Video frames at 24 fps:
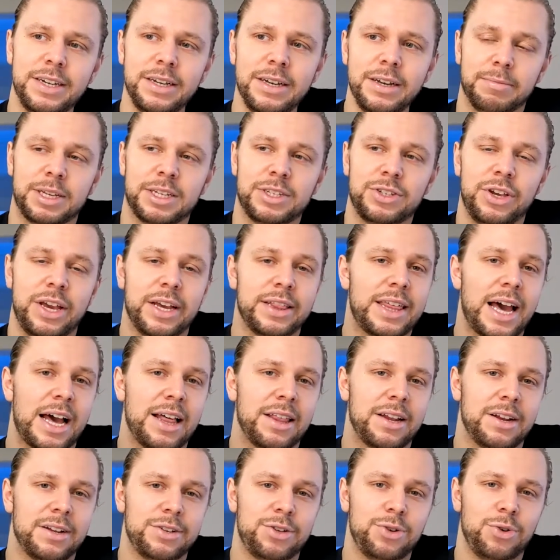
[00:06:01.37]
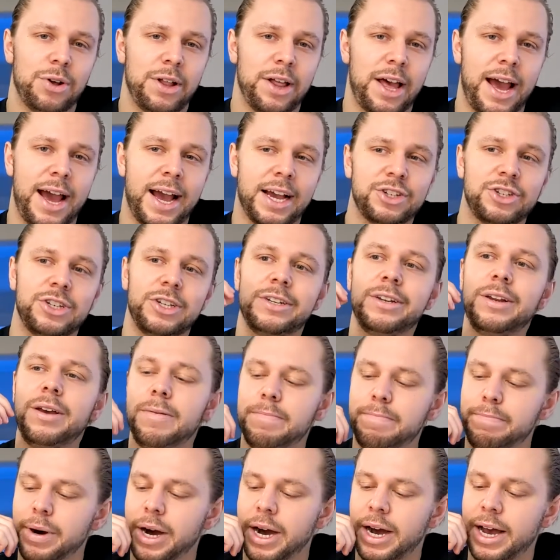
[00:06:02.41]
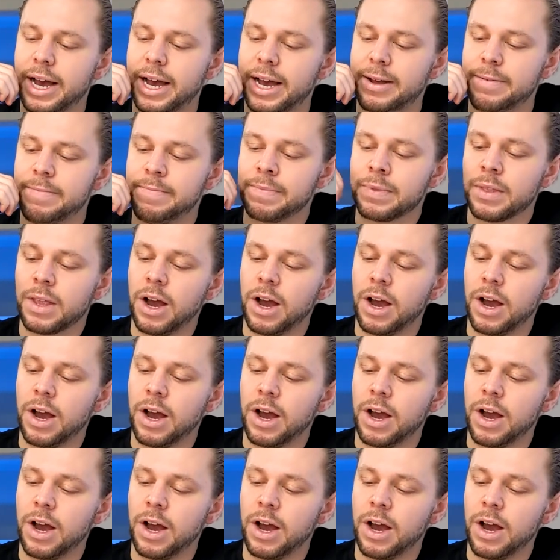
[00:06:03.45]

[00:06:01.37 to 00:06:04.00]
because you get that little dual action, but